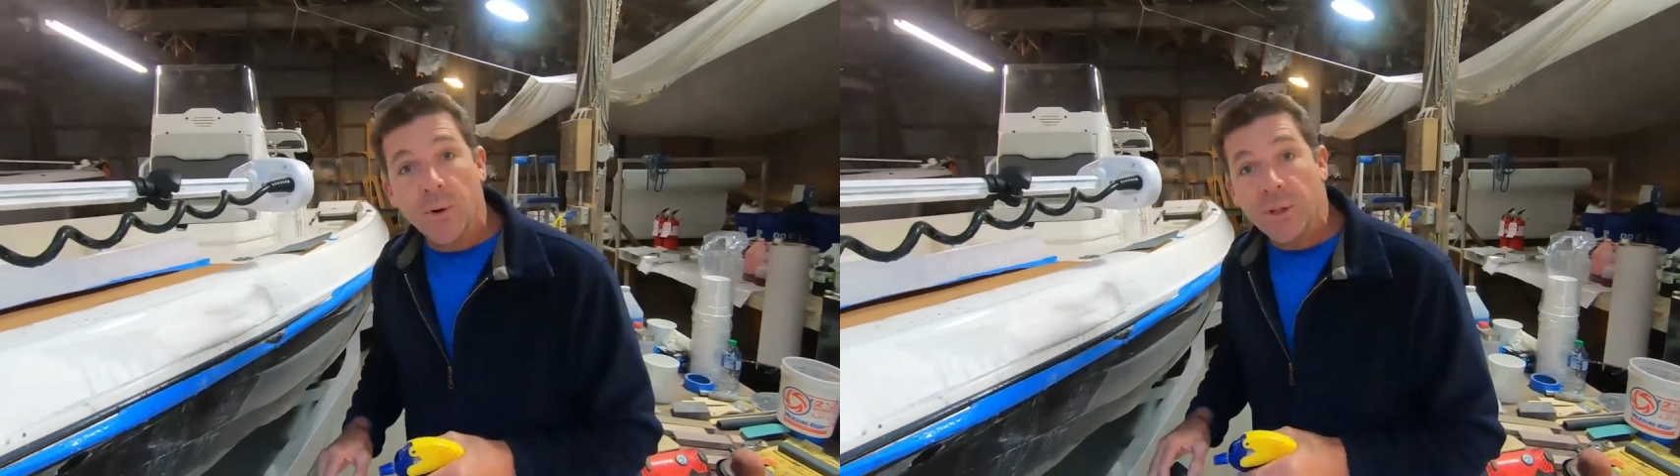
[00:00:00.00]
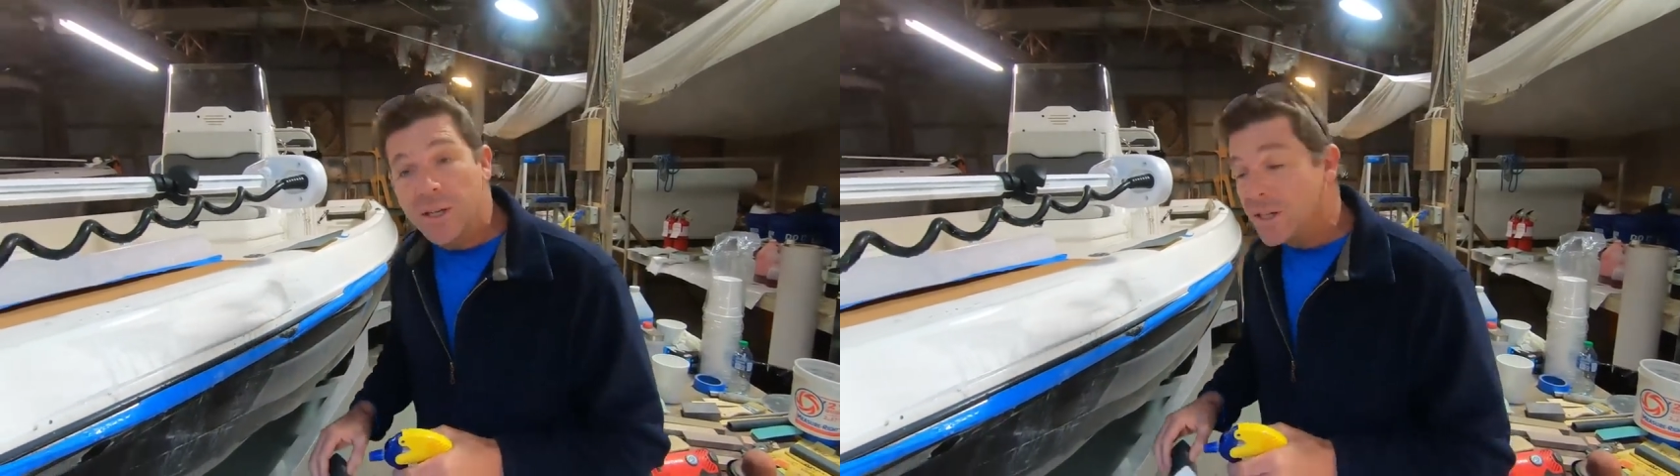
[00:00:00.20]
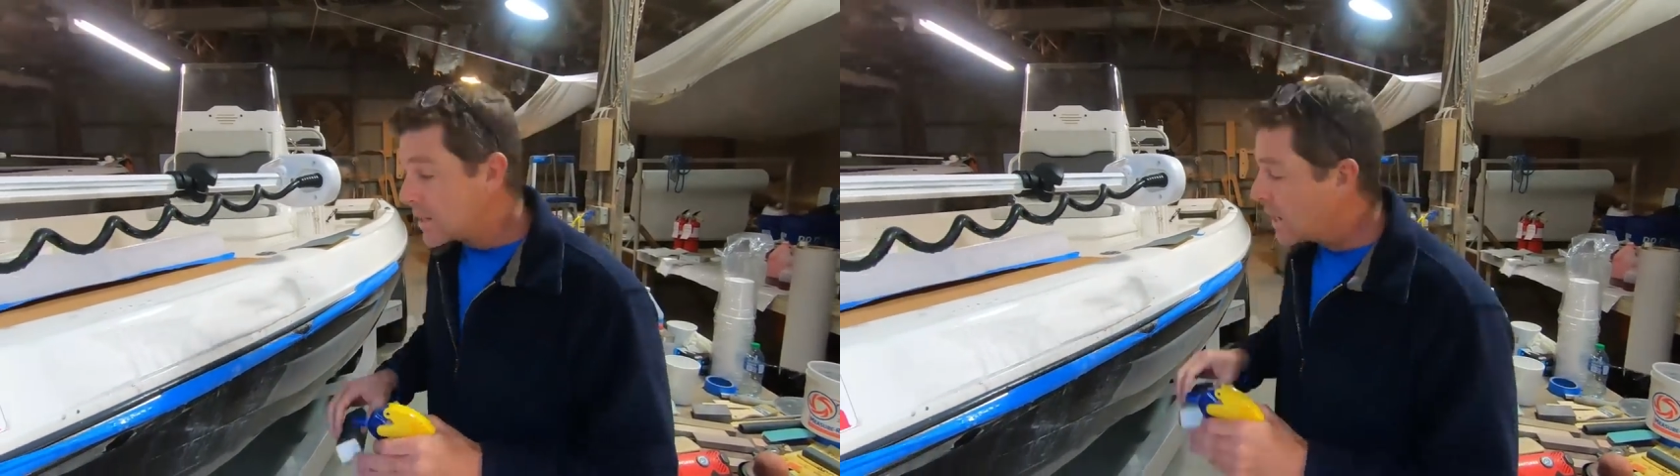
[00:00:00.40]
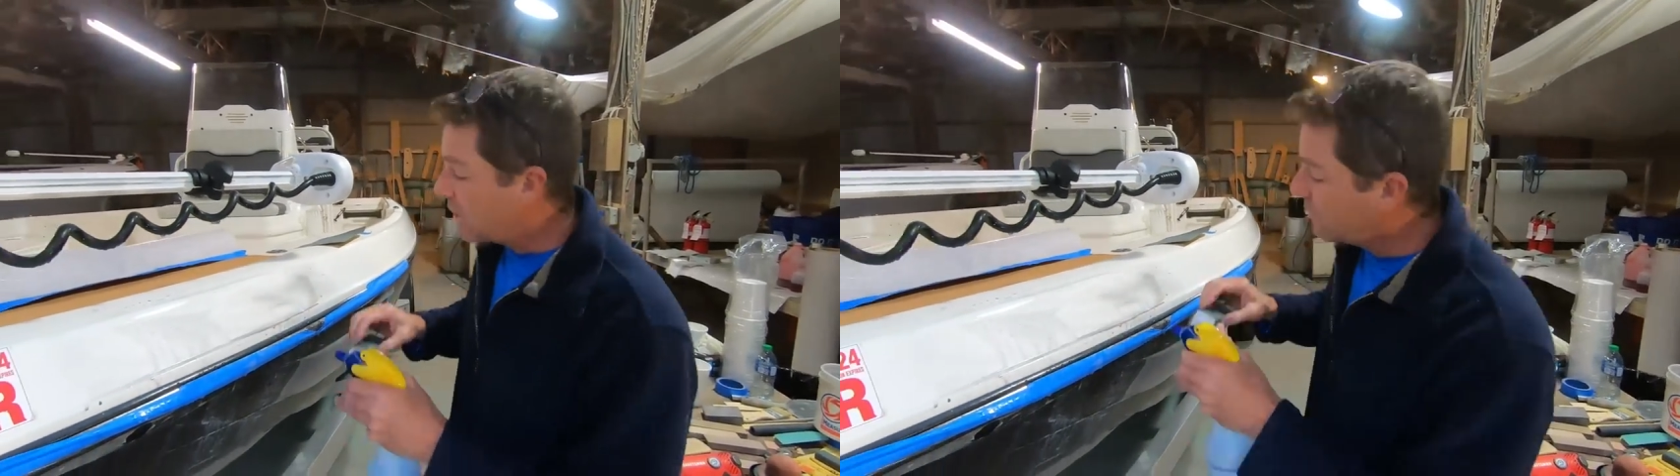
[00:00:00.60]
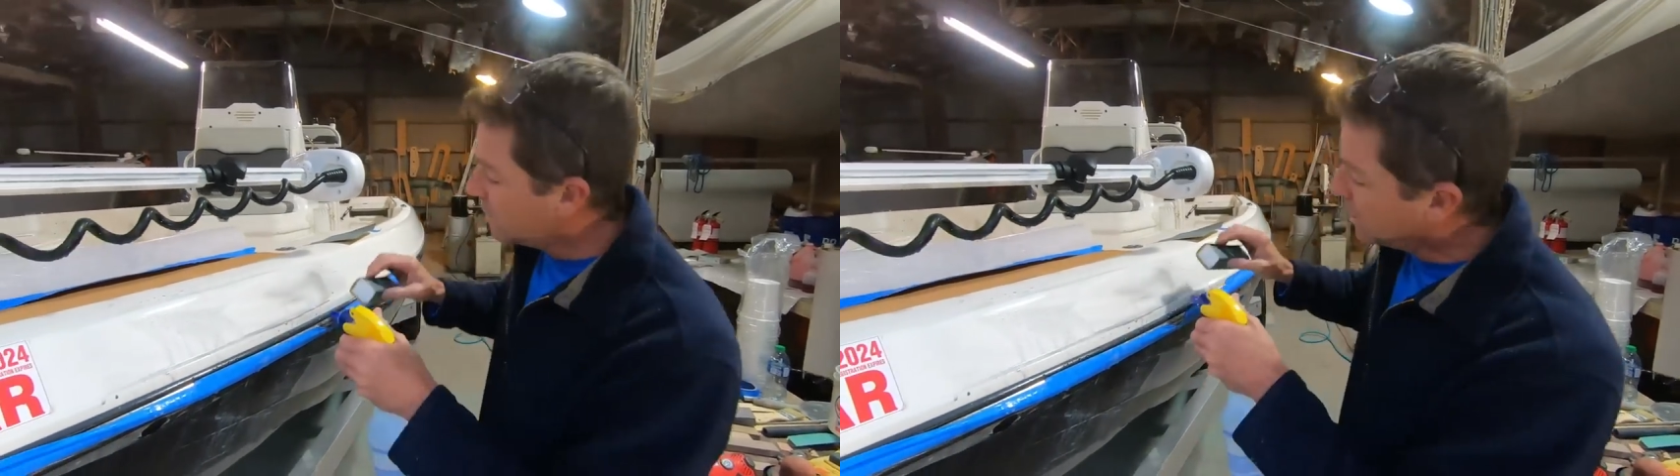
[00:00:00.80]
of these kind
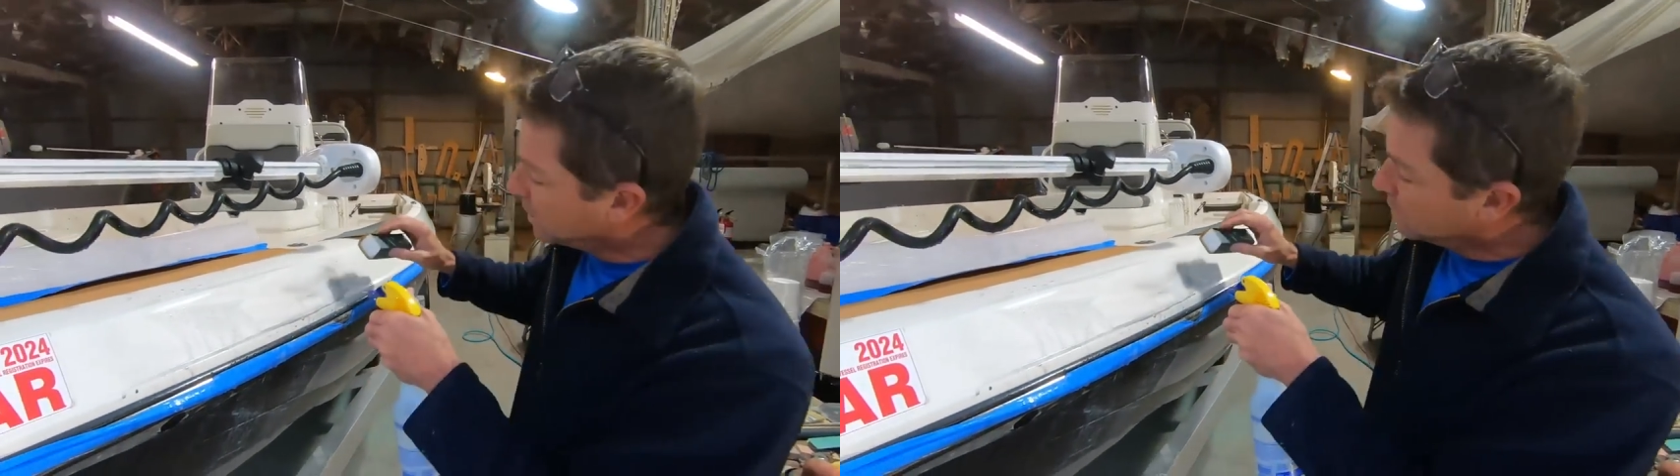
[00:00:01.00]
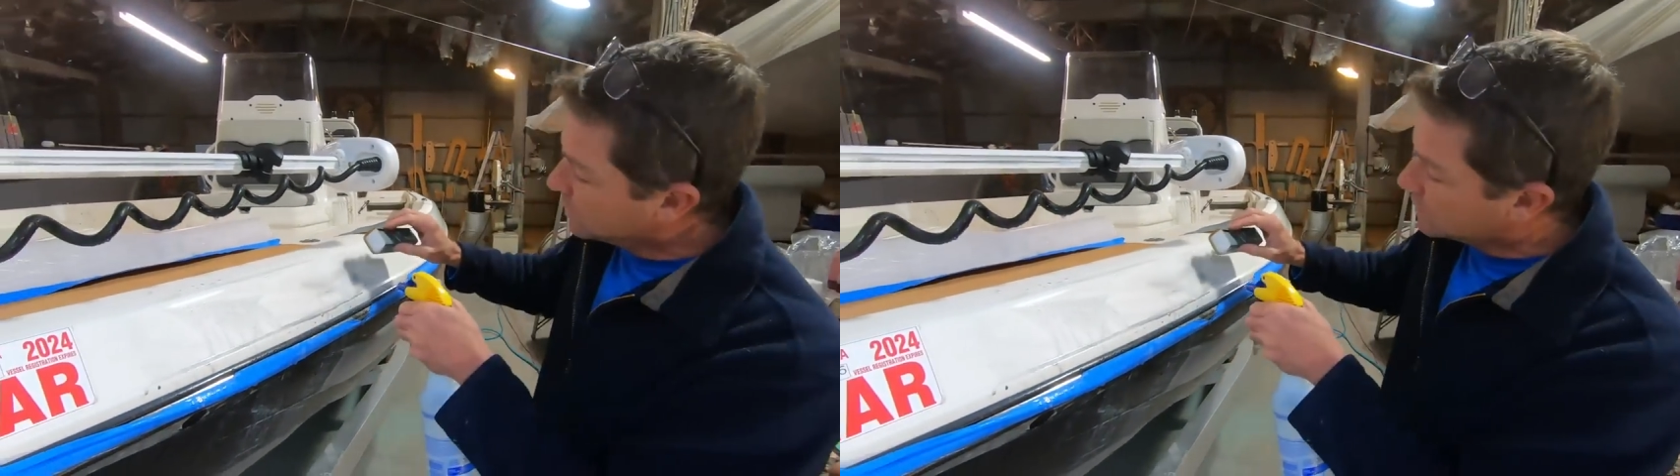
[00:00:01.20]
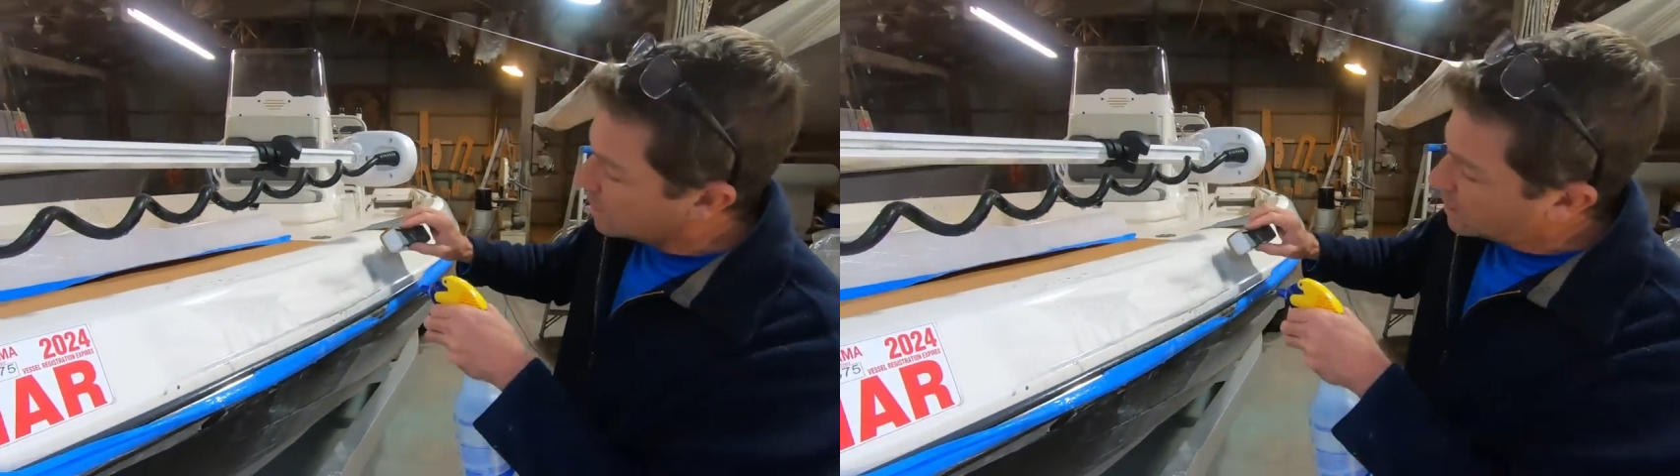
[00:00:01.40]
of videos.